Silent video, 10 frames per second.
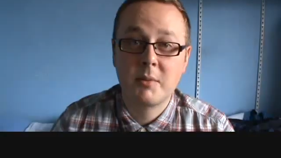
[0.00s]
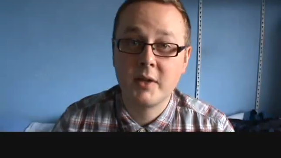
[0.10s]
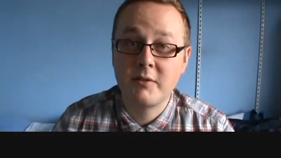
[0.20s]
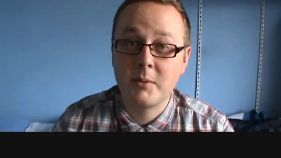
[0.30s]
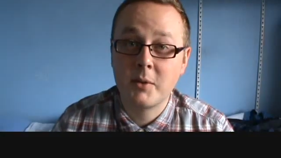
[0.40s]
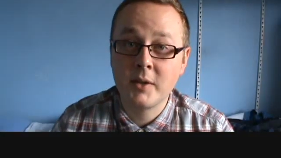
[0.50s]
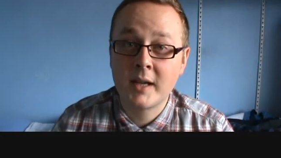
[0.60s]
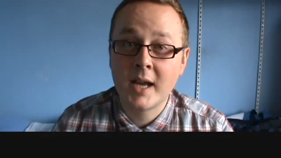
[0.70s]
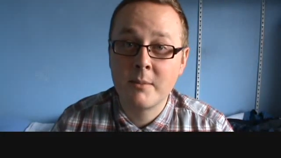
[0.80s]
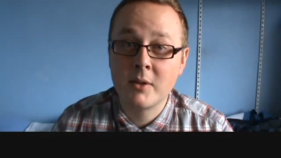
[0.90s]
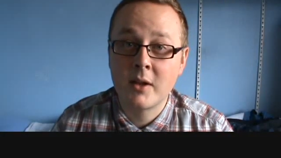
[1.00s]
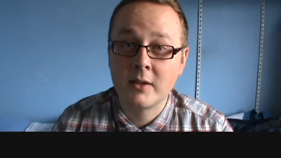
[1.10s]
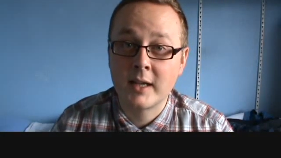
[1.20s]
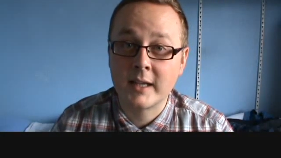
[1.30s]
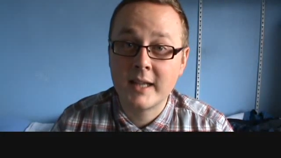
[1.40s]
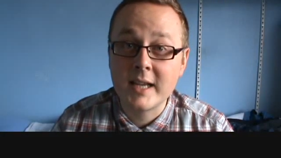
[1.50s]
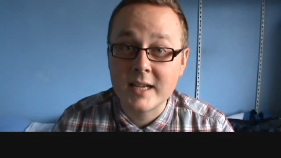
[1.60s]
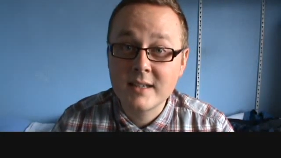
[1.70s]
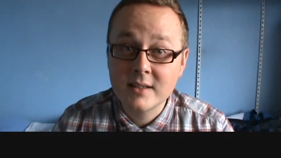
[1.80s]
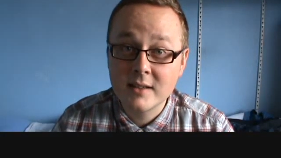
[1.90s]
But if you put your cable on like
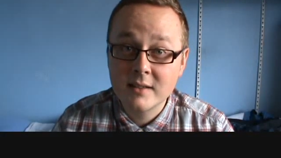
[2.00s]
this,